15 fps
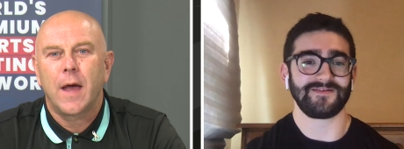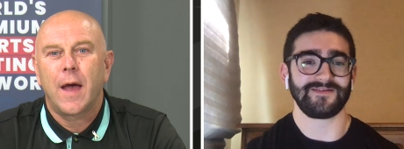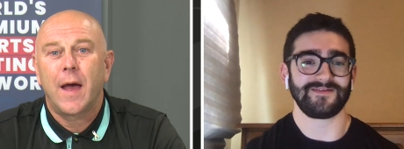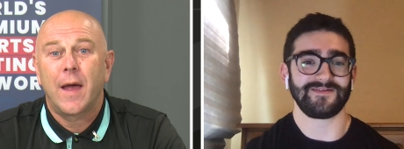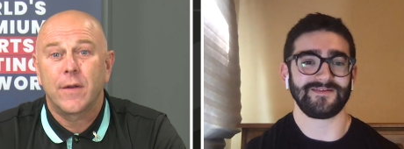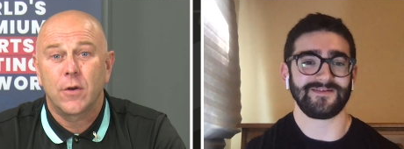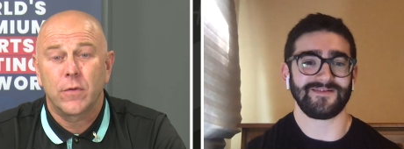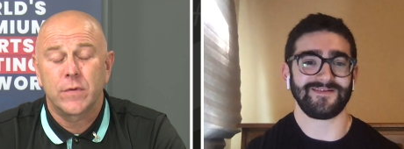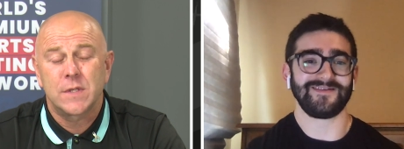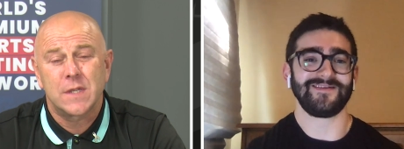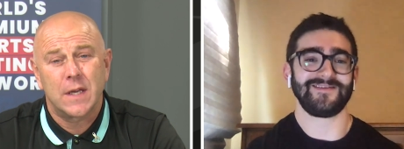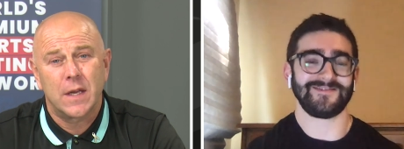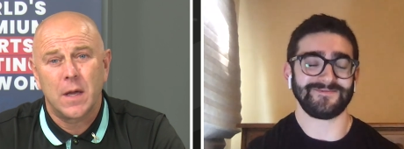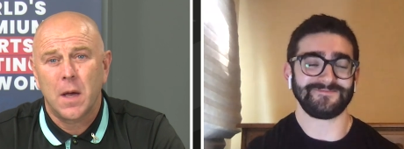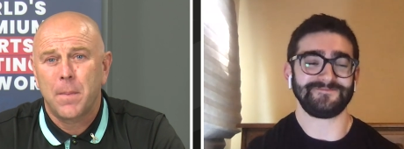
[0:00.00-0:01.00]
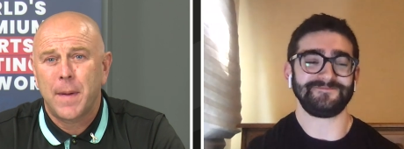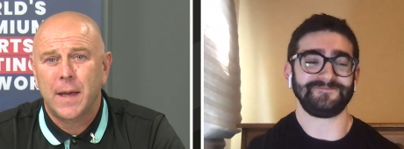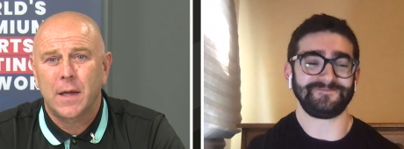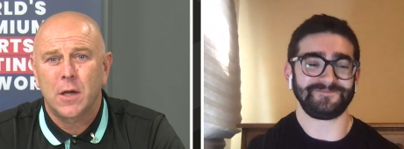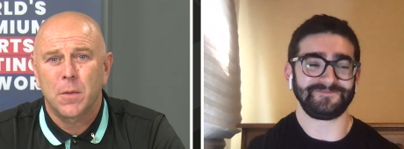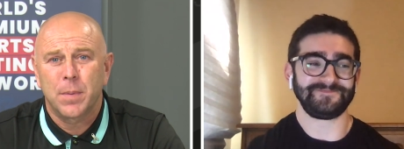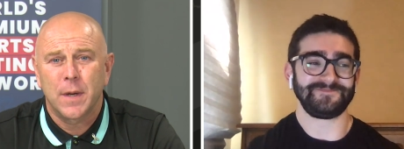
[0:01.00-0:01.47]
Speaker 1: and obviously a
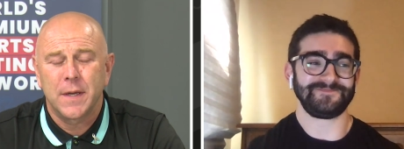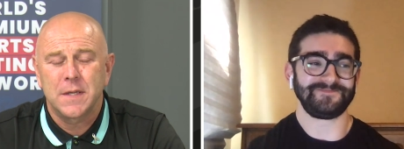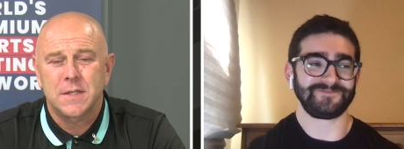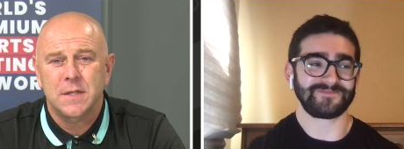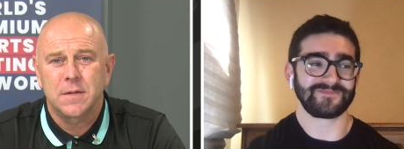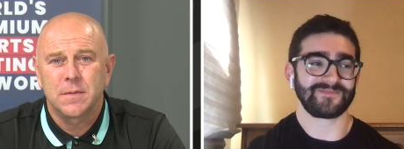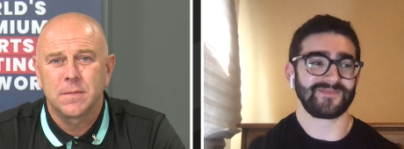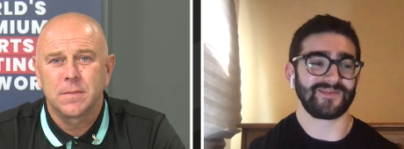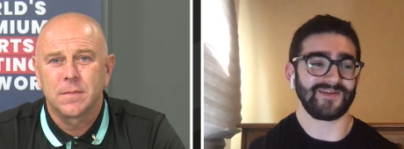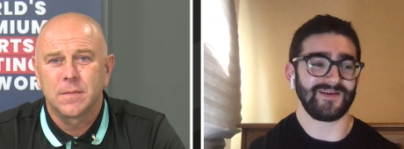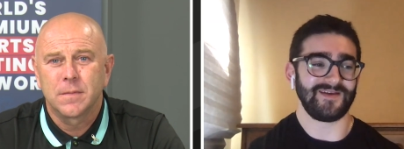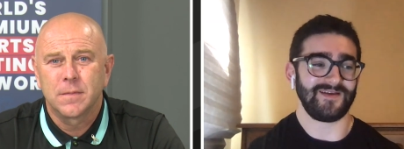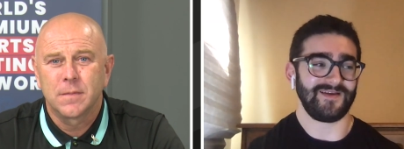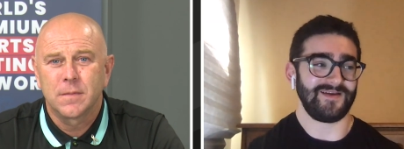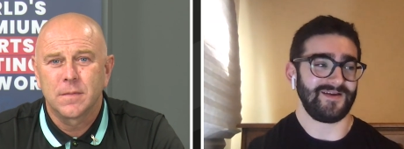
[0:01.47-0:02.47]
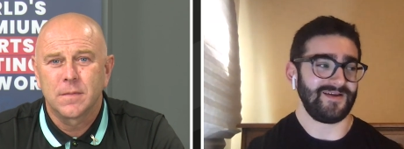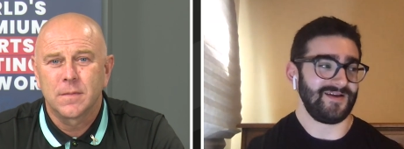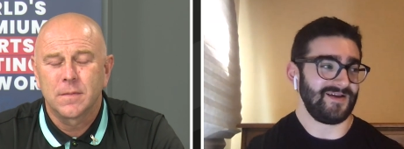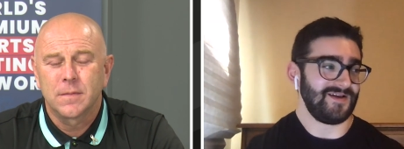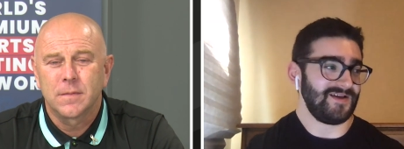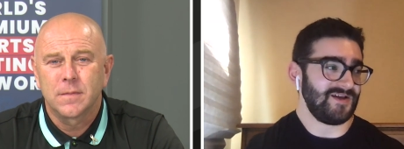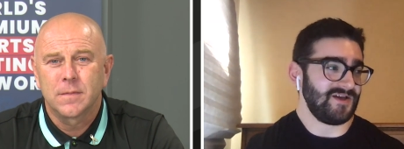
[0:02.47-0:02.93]
banker, please.
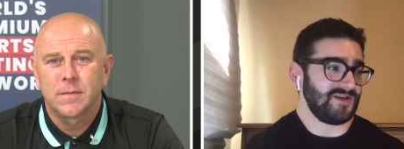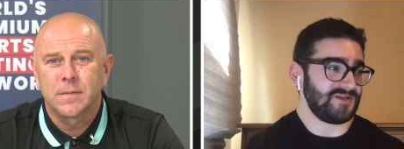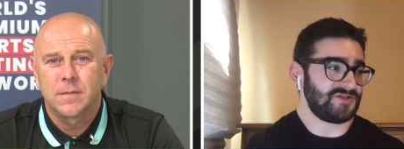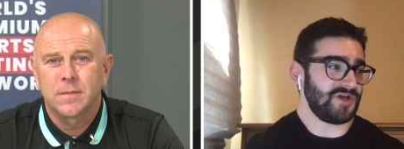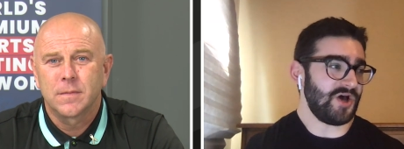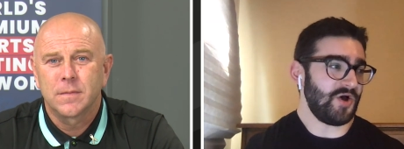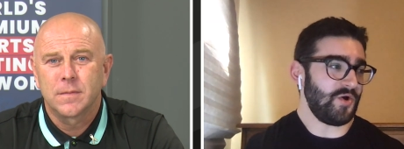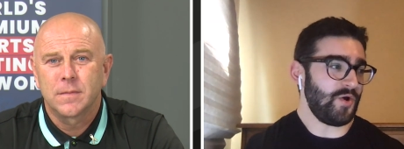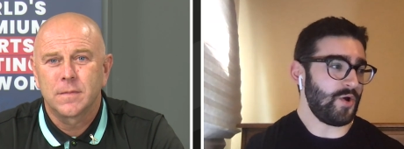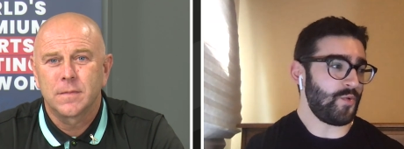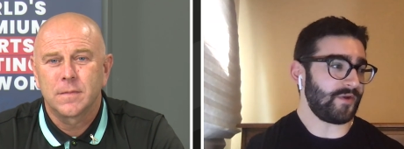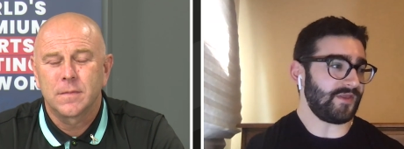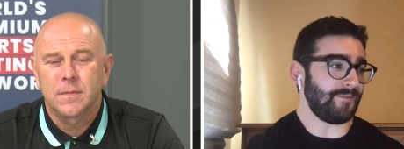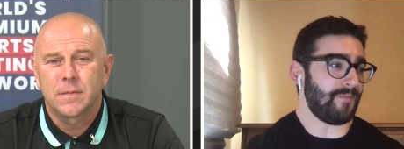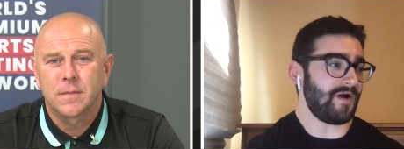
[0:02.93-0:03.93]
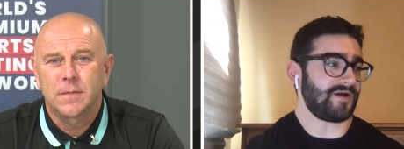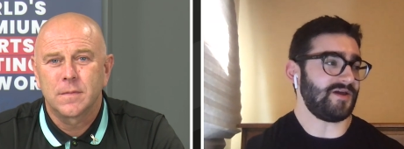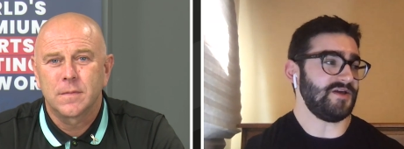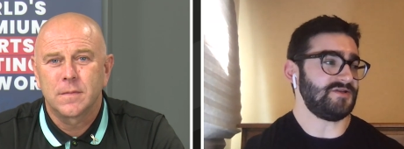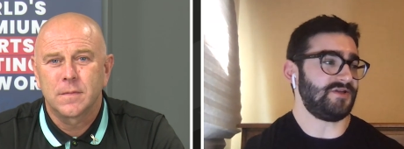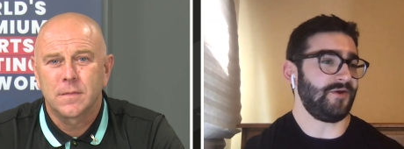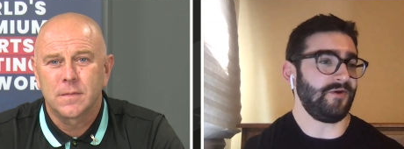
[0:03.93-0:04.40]
Speaker 2: So with the
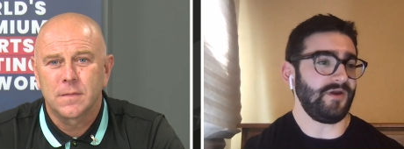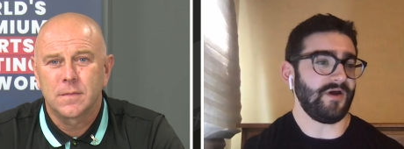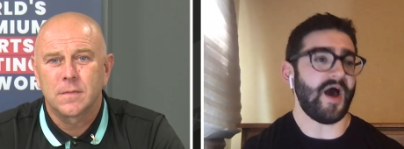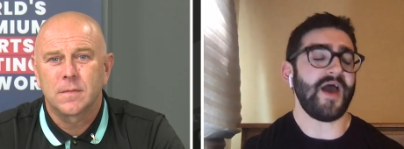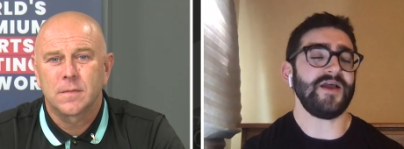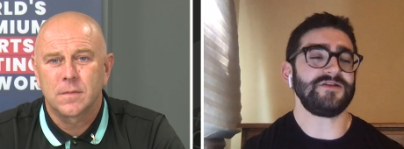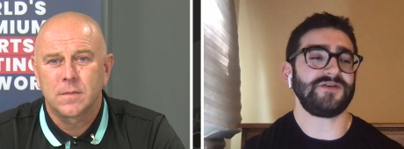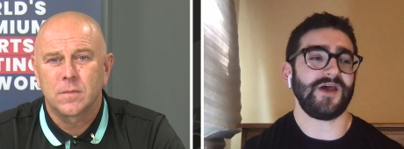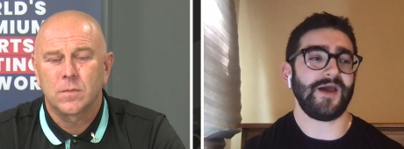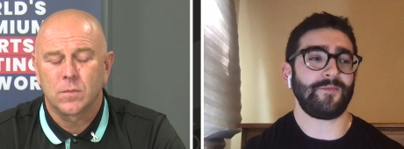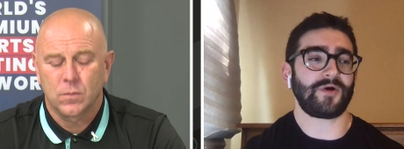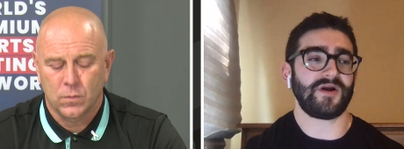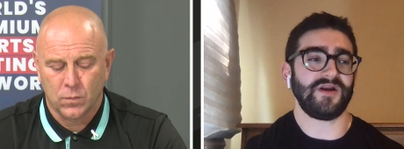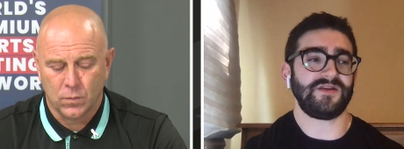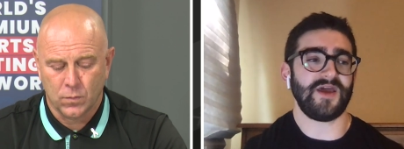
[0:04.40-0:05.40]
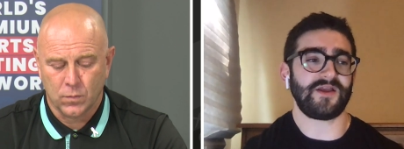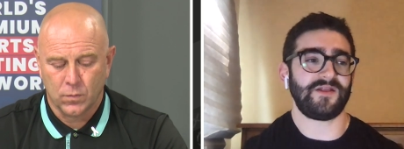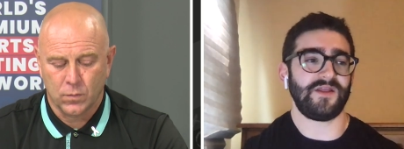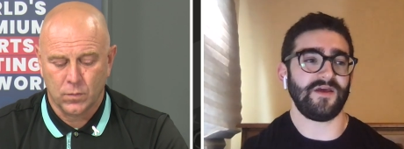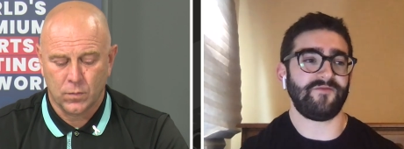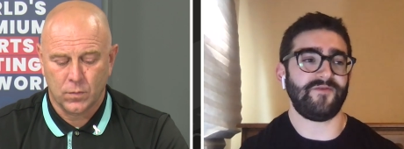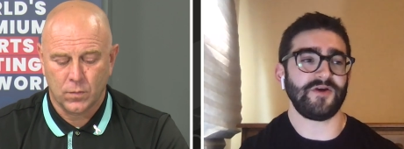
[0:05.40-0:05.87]
Monkeys Uni Lions game, we're going to take
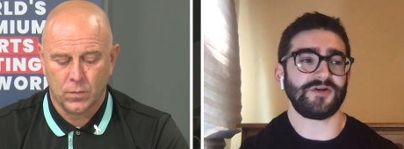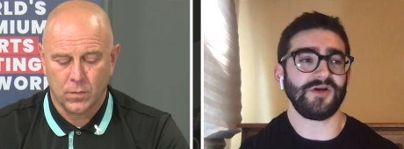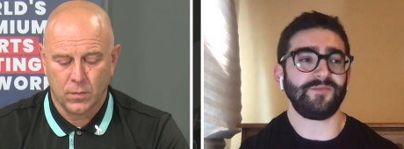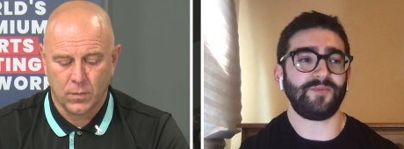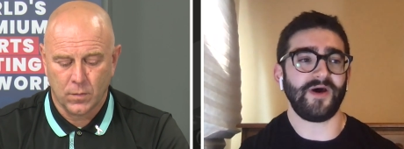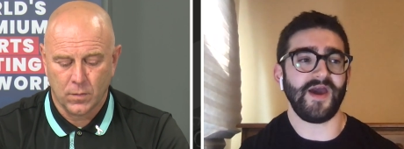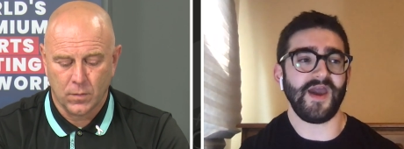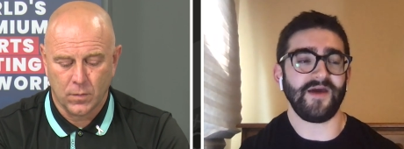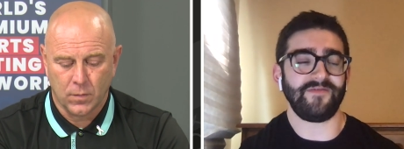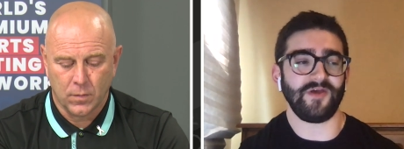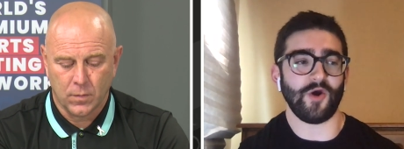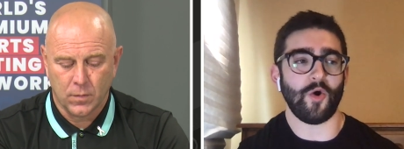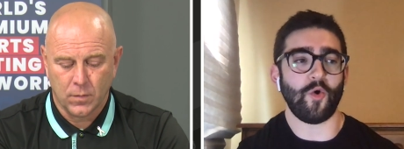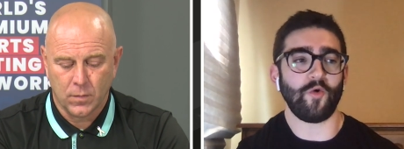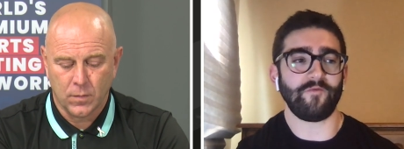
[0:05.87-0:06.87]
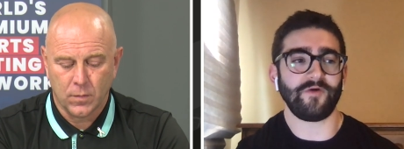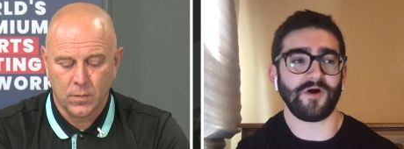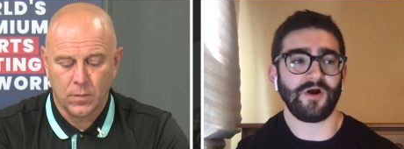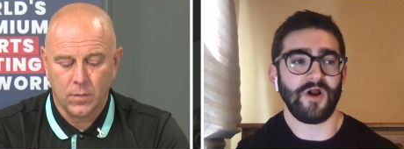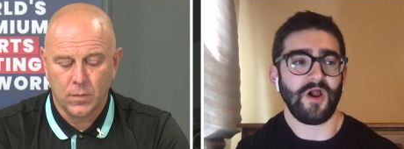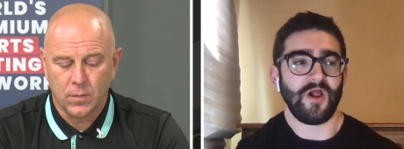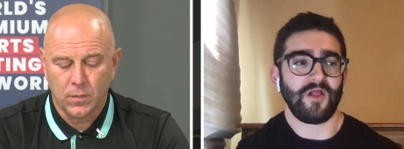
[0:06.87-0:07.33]
the official play of the
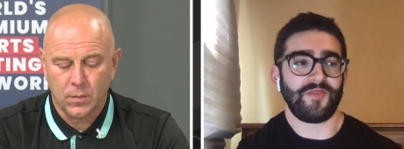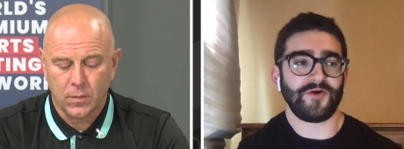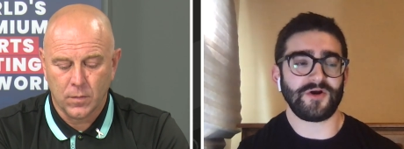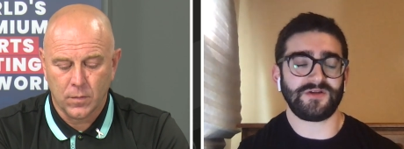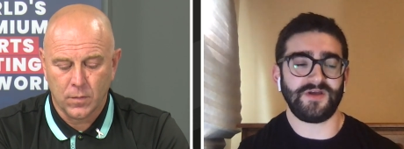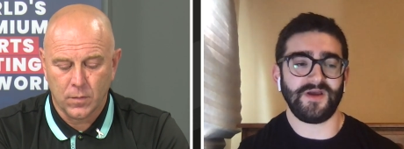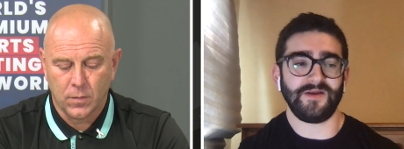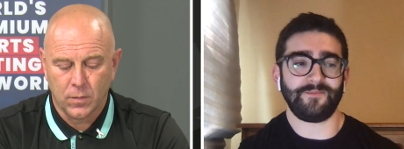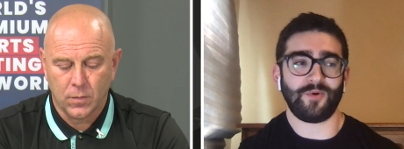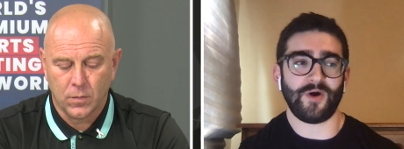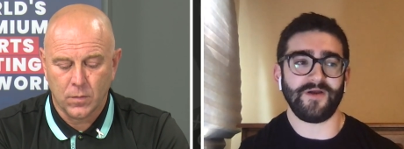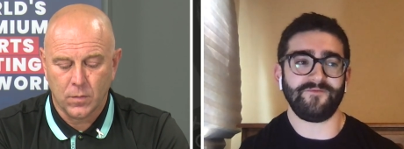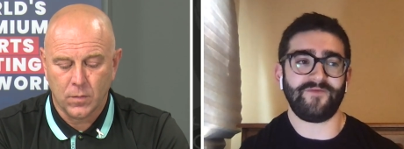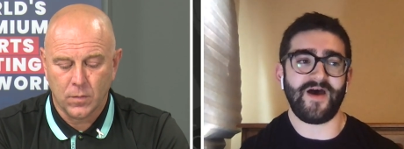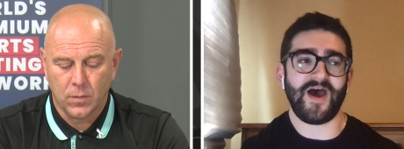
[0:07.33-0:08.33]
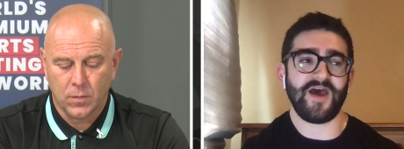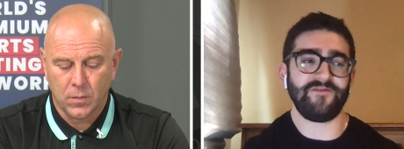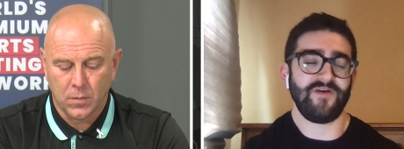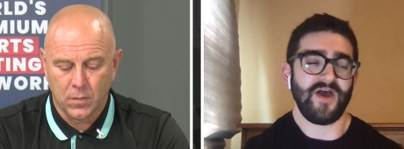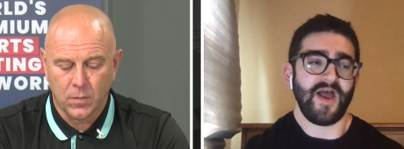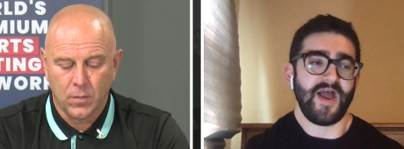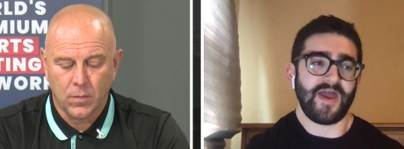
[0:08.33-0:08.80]
over 13.5.
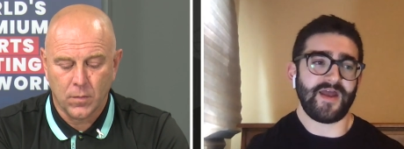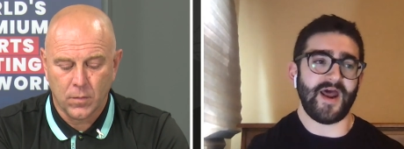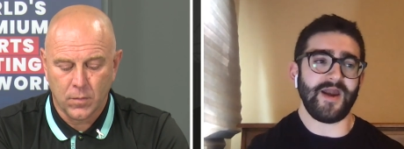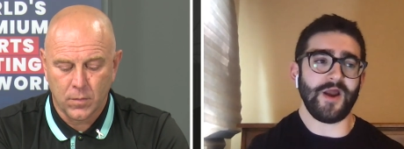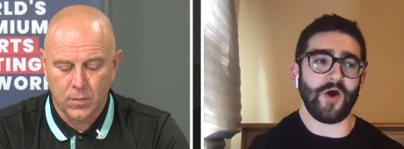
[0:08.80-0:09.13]
And I